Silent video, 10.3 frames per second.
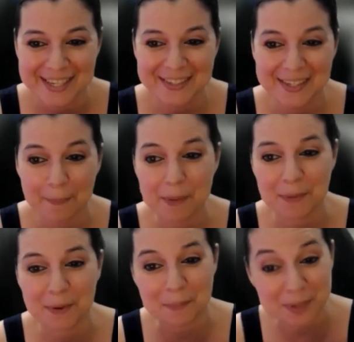So now
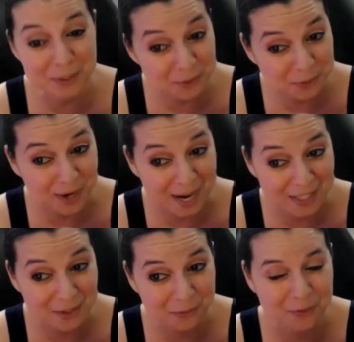people on Pinterest were
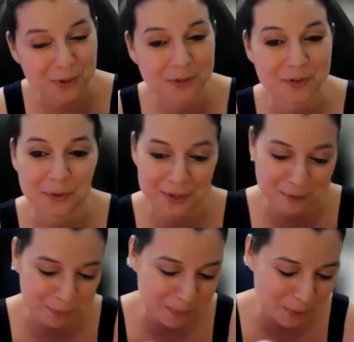asking for it. So
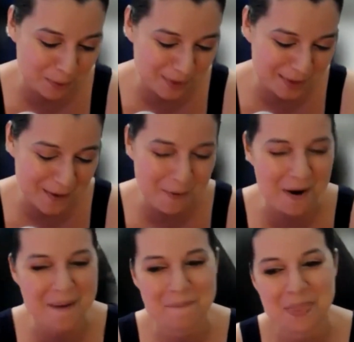give people what they
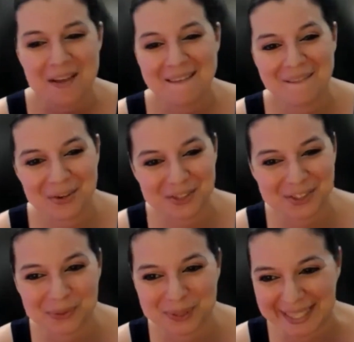want
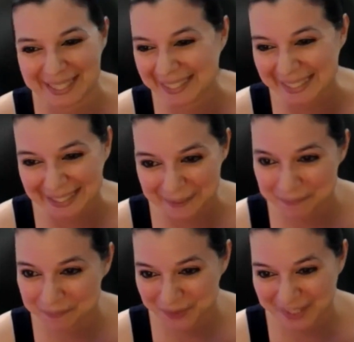versus what they need,
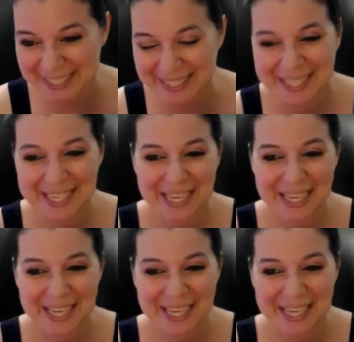right?